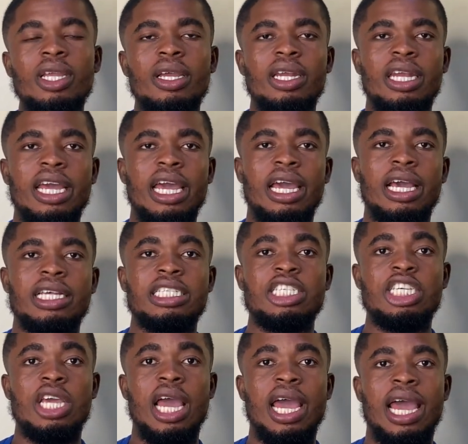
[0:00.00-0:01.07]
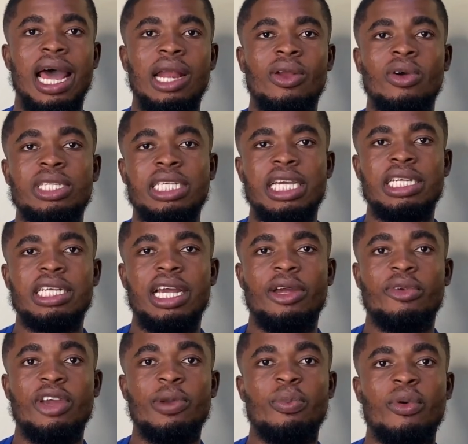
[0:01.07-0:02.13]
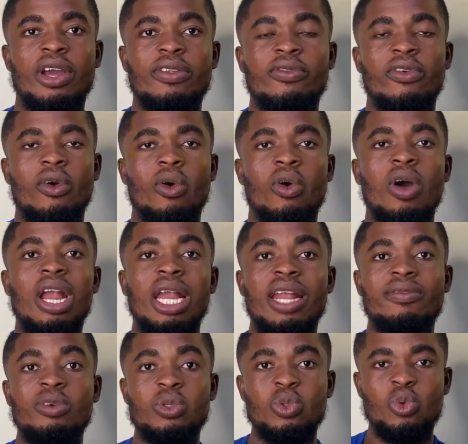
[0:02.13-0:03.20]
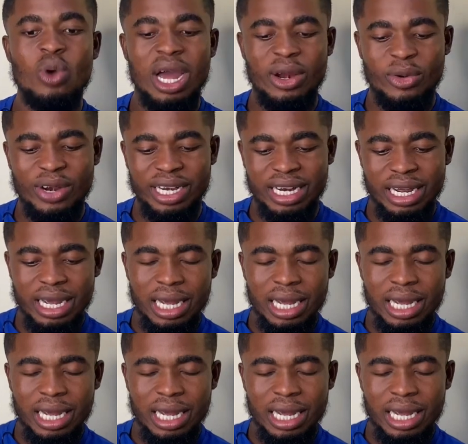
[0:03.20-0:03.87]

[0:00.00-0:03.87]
the allotted a grade point for level 200.